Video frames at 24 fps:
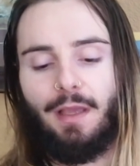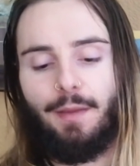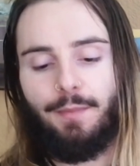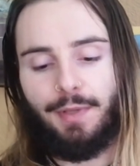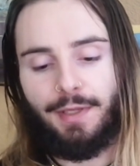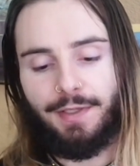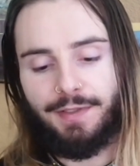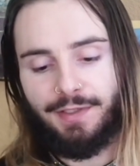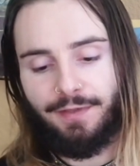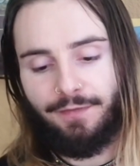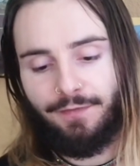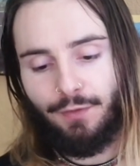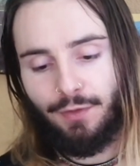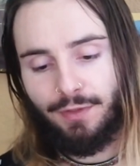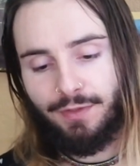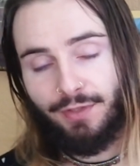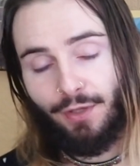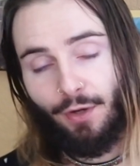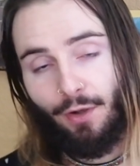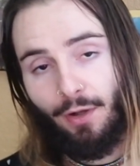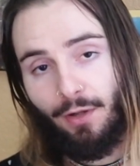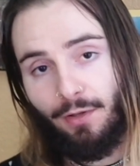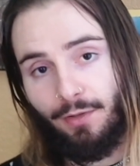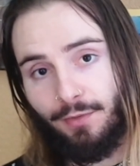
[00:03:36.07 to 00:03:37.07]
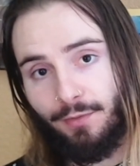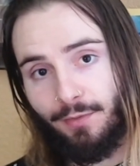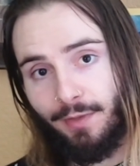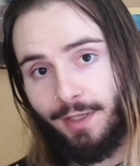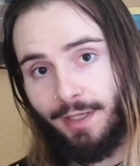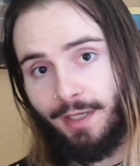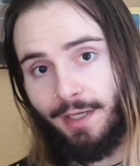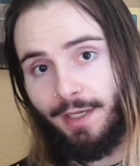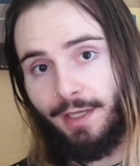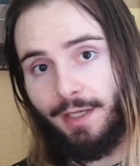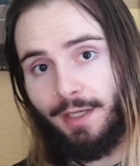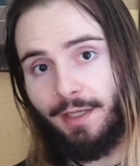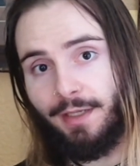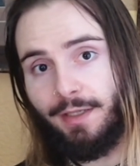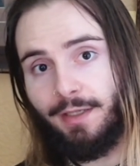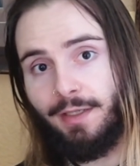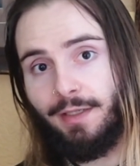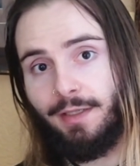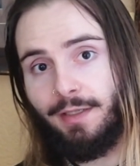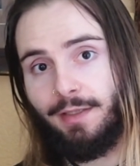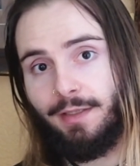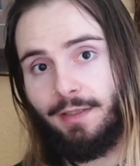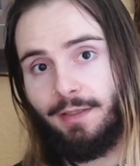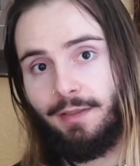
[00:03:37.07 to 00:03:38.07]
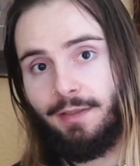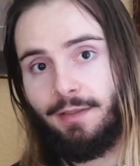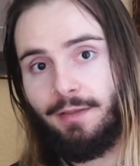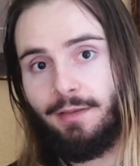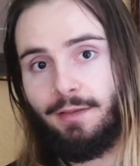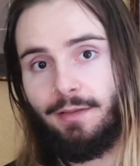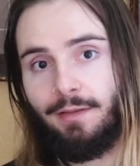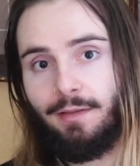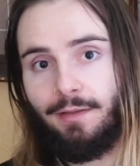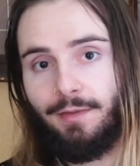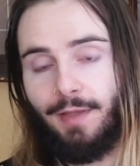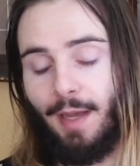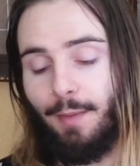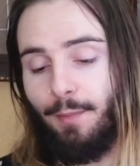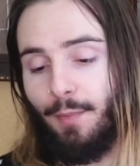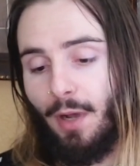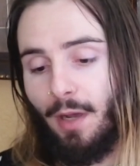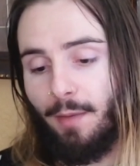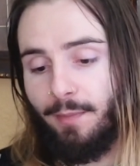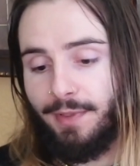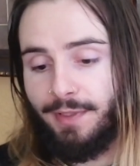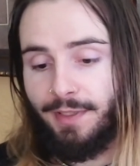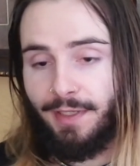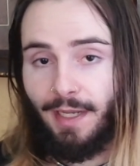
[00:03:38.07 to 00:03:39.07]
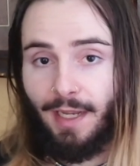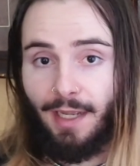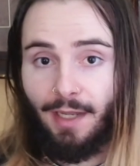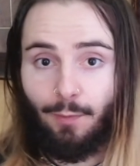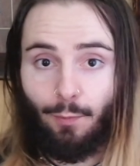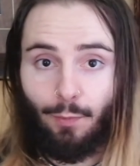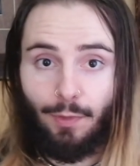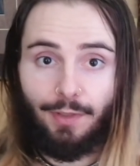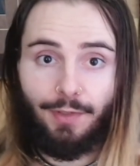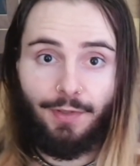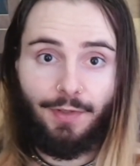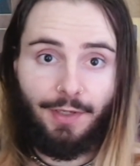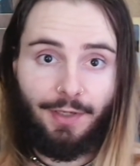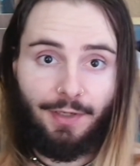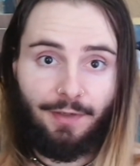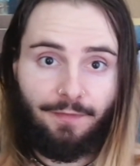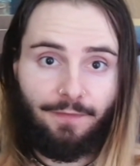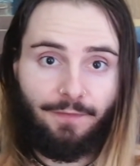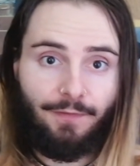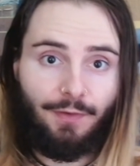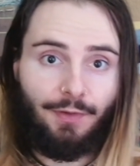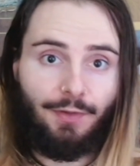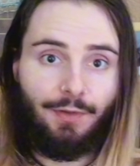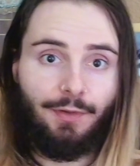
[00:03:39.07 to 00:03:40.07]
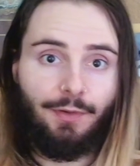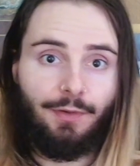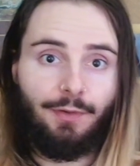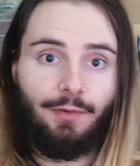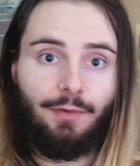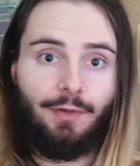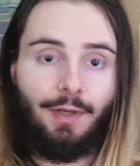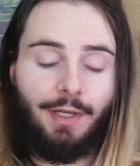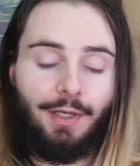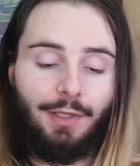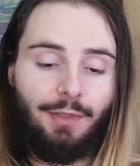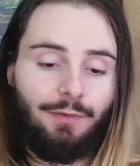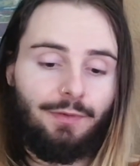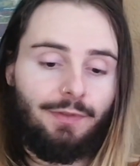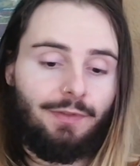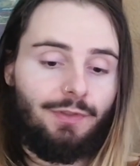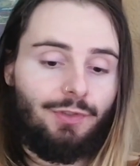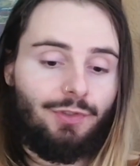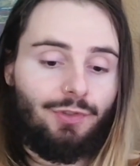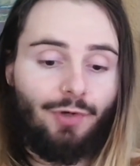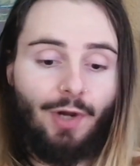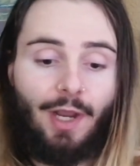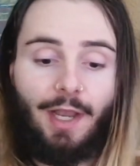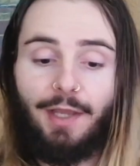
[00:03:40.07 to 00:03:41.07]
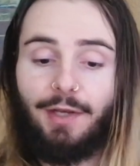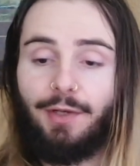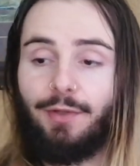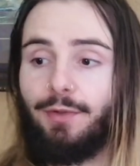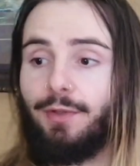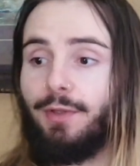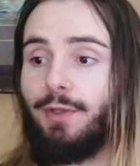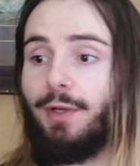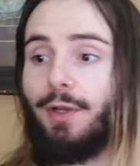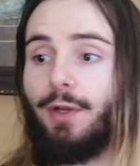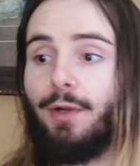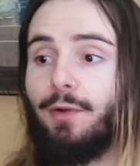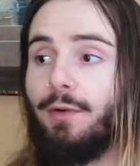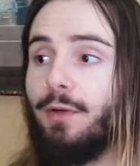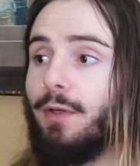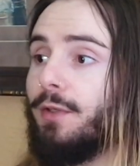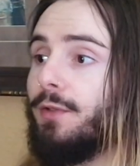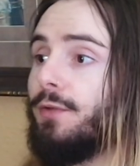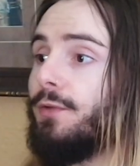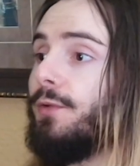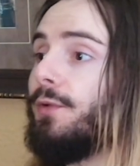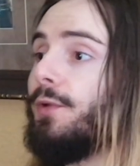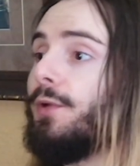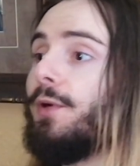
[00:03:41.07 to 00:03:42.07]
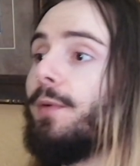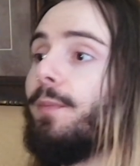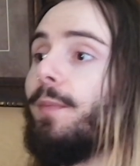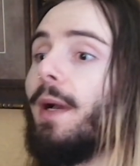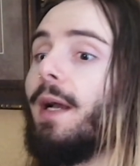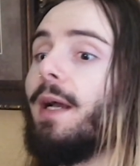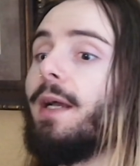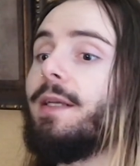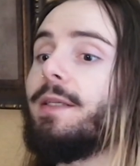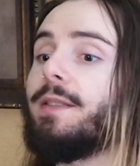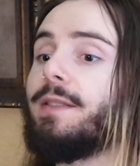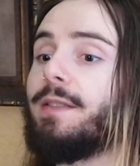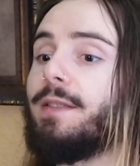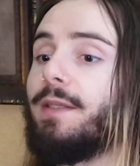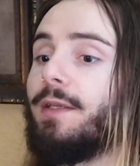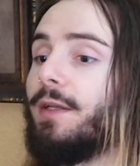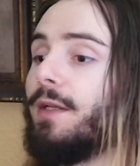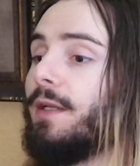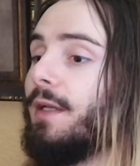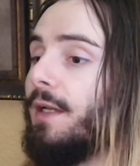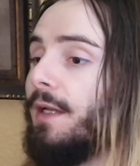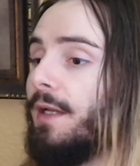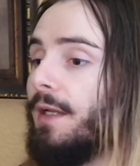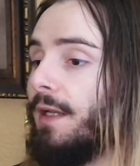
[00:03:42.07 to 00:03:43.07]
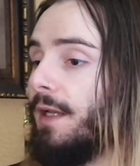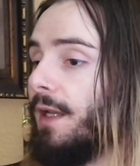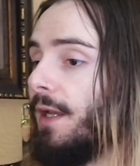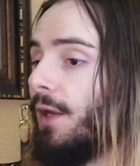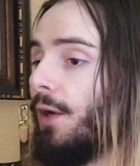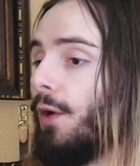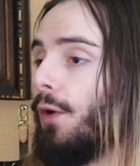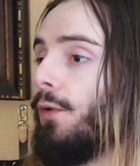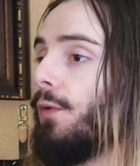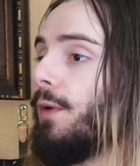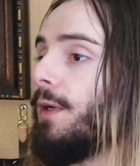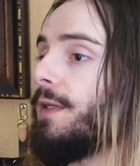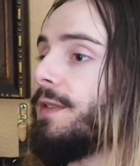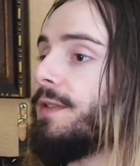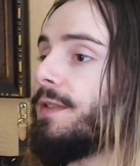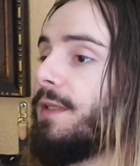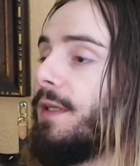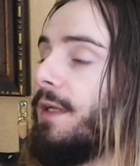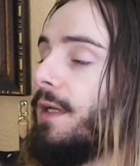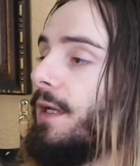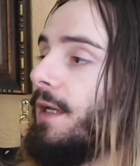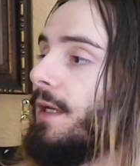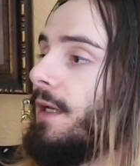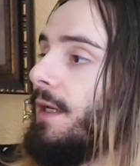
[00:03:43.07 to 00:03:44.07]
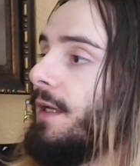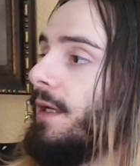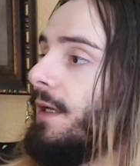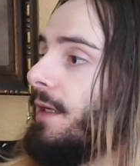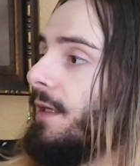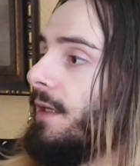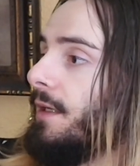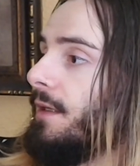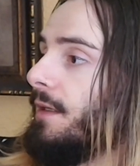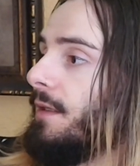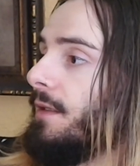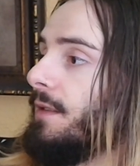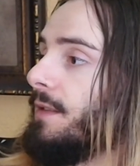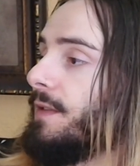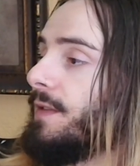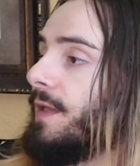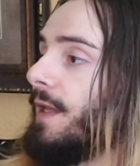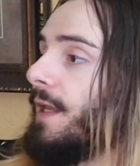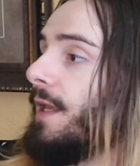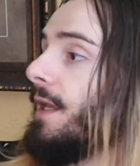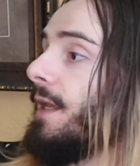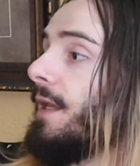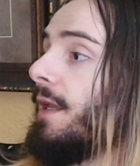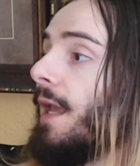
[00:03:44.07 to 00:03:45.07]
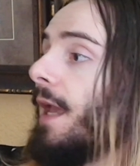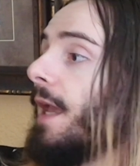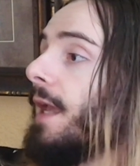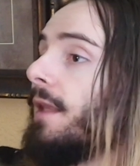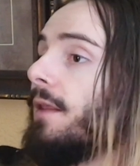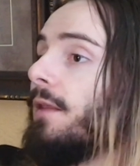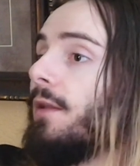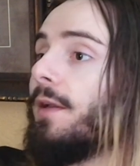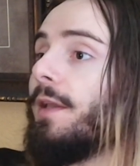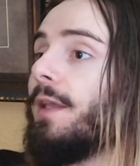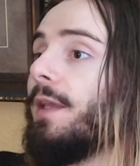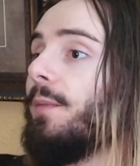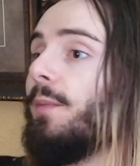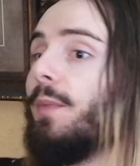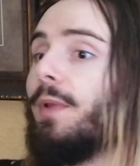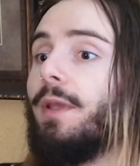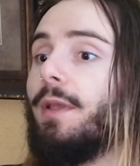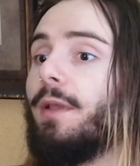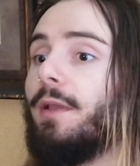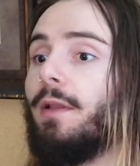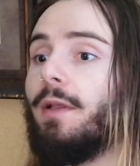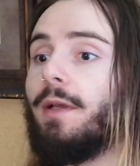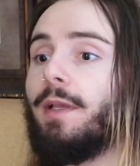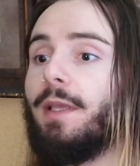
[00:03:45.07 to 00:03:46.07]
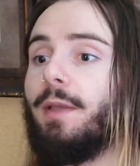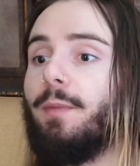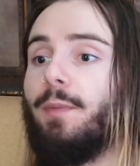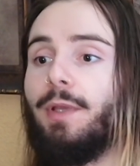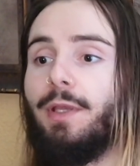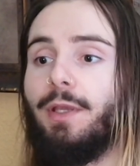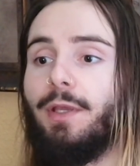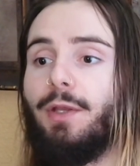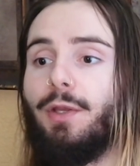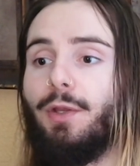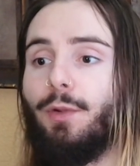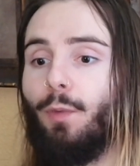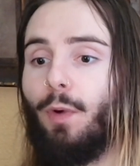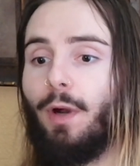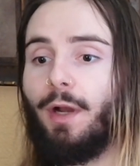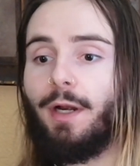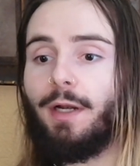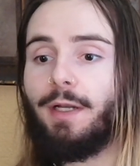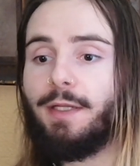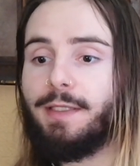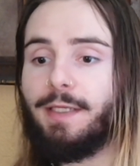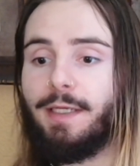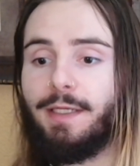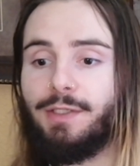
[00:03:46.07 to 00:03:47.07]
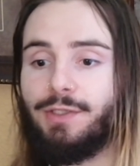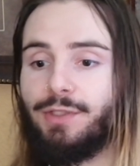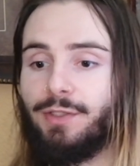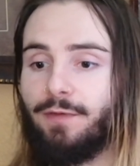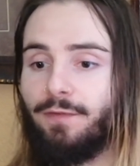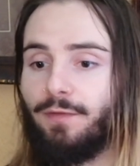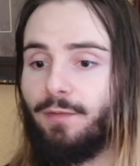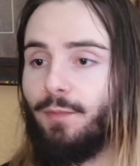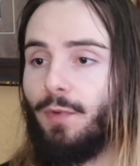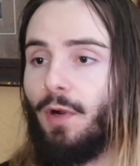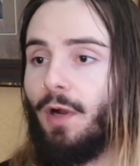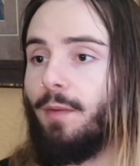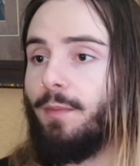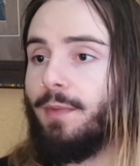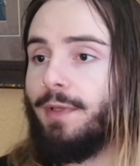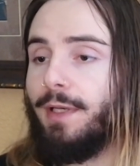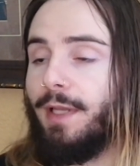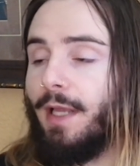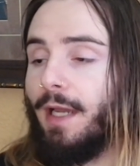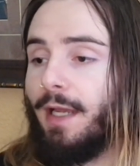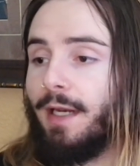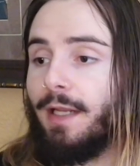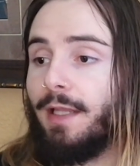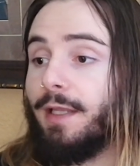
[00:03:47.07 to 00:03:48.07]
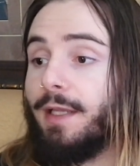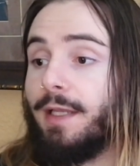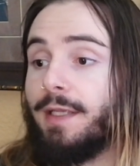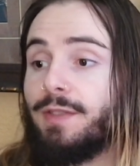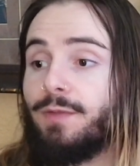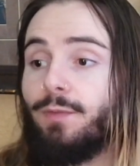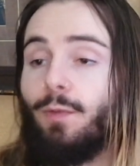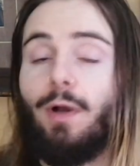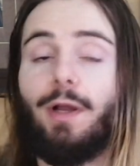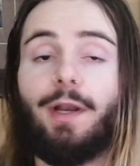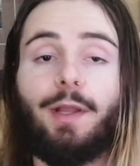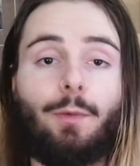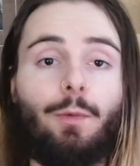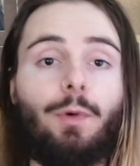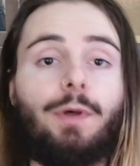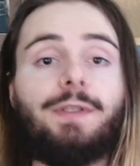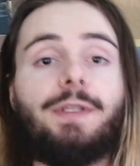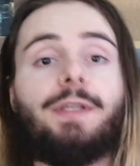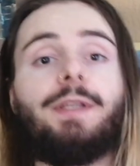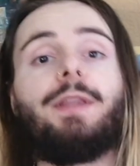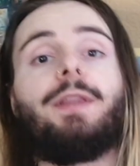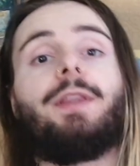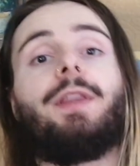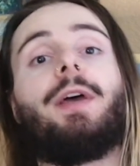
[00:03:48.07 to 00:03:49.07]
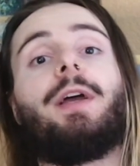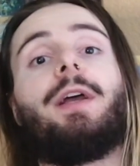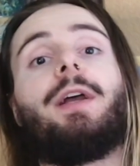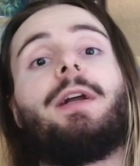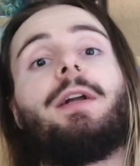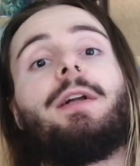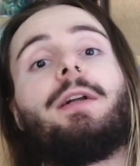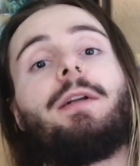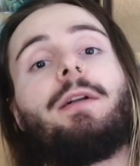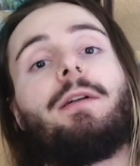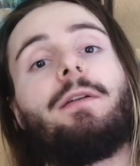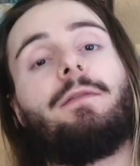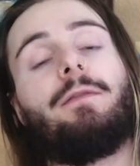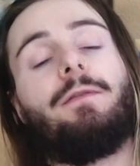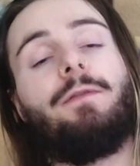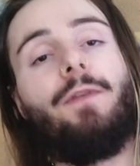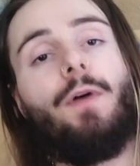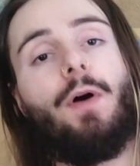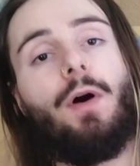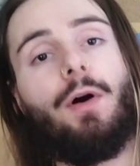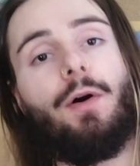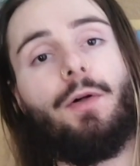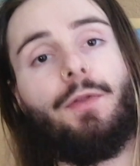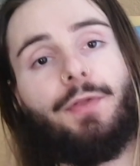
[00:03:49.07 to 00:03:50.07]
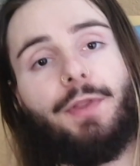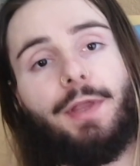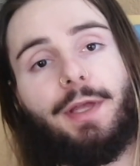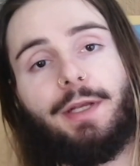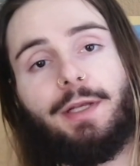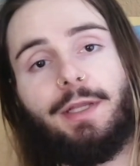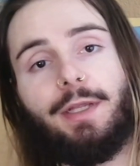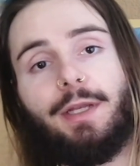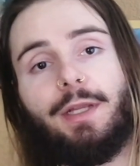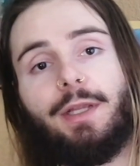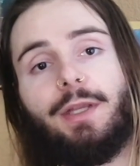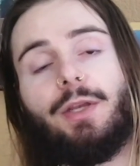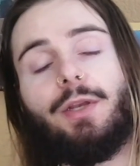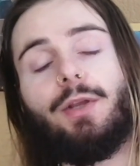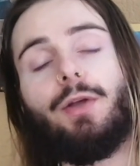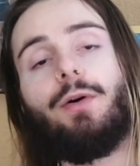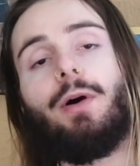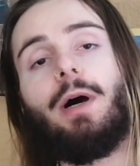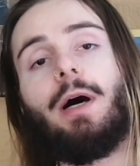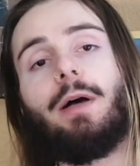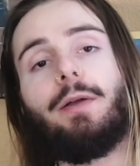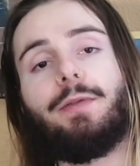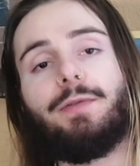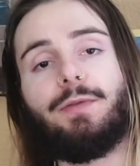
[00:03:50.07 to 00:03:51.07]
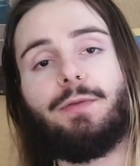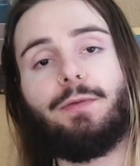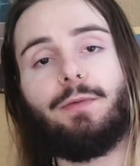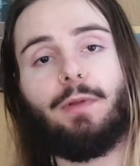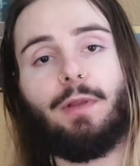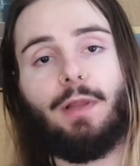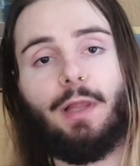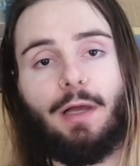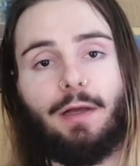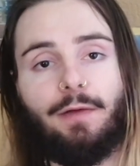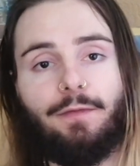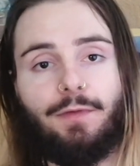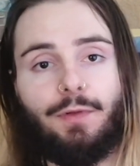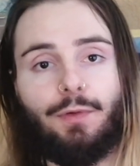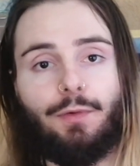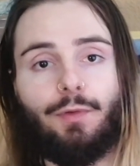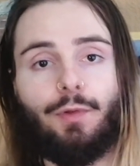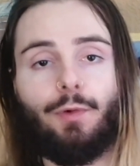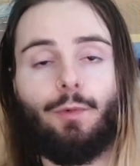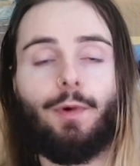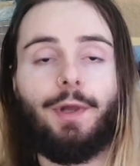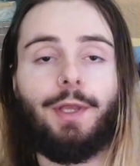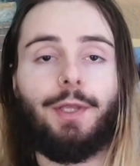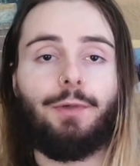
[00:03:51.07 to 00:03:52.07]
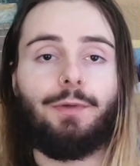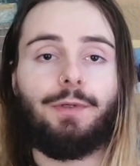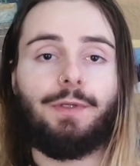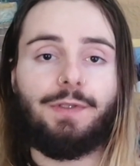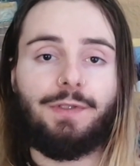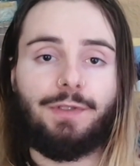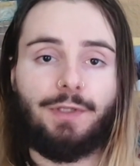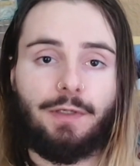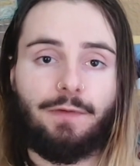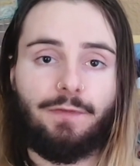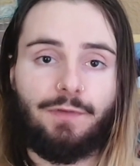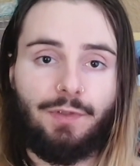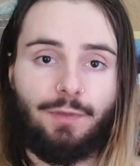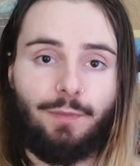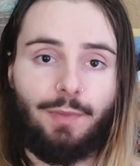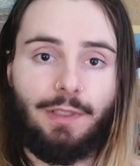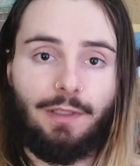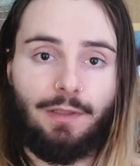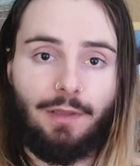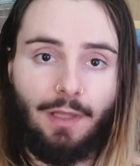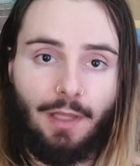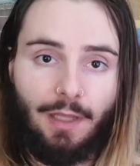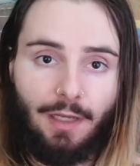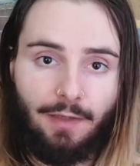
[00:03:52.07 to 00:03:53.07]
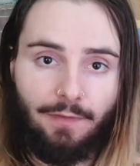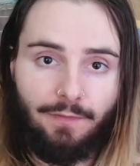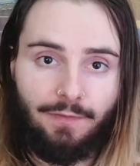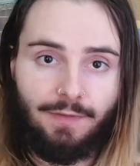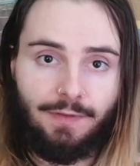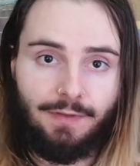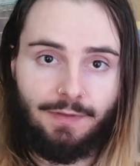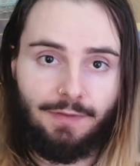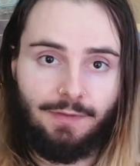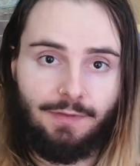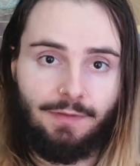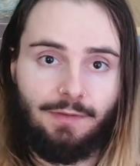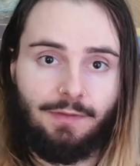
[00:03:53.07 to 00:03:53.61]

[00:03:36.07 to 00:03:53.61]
Because if you're tolerating that mom and dad weren't there for you and you try to, do your best and always say, "Hey, look at me," and you wanted attention from mom and dad, guess what? It wasn't their fault. They didn't know how to love you the way you deserve to be loved.